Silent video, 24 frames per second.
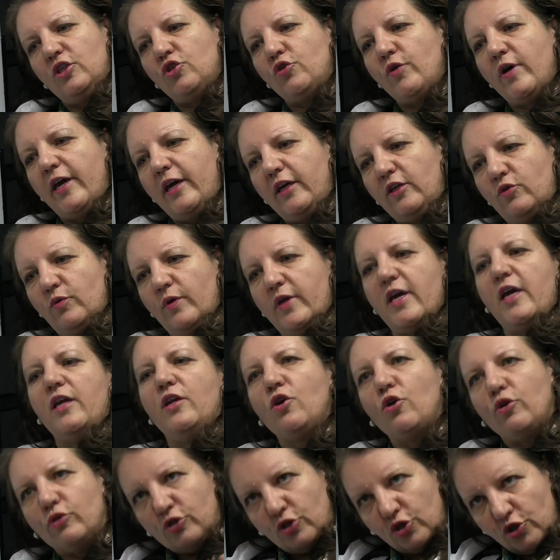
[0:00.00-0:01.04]
trying to
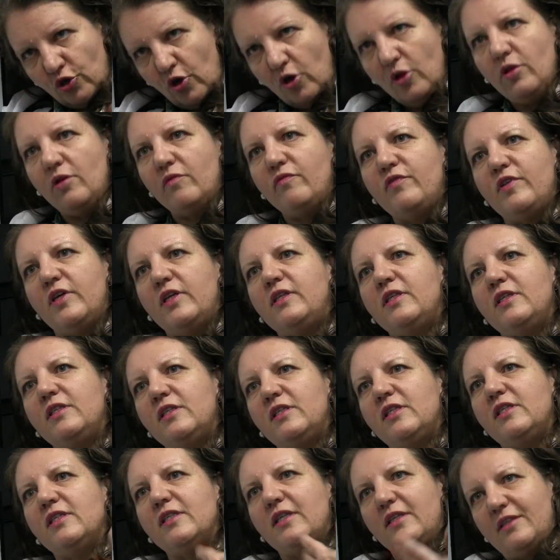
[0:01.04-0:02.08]
gain control of the
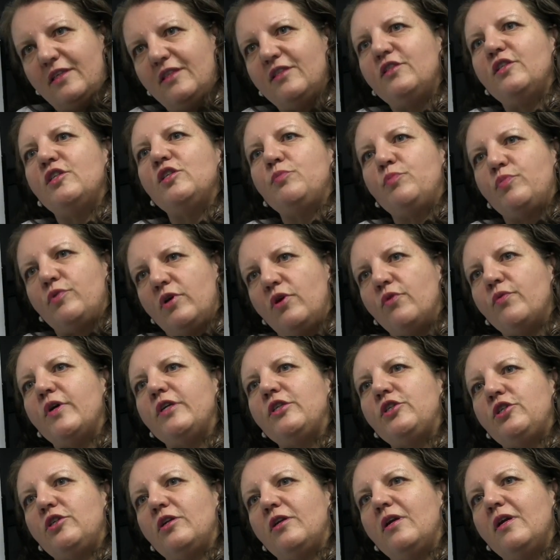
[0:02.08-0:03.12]
disease and disease
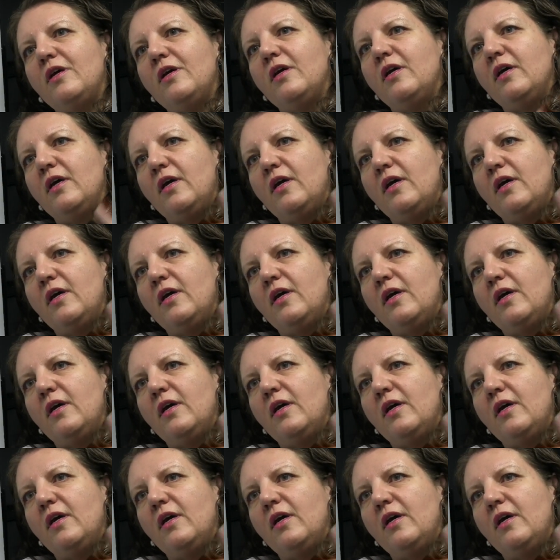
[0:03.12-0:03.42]
progression,